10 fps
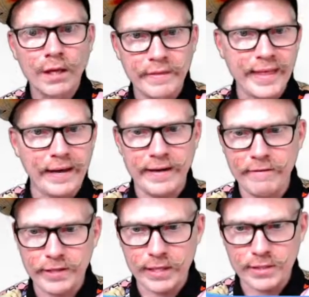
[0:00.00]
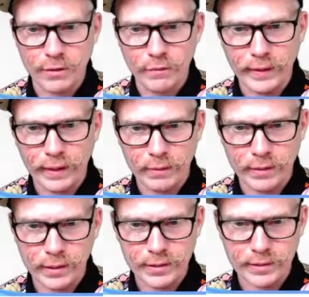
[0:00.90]
That never gets old, that one,
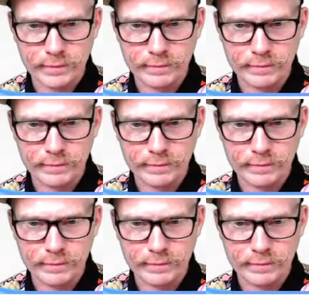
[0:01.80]
does it?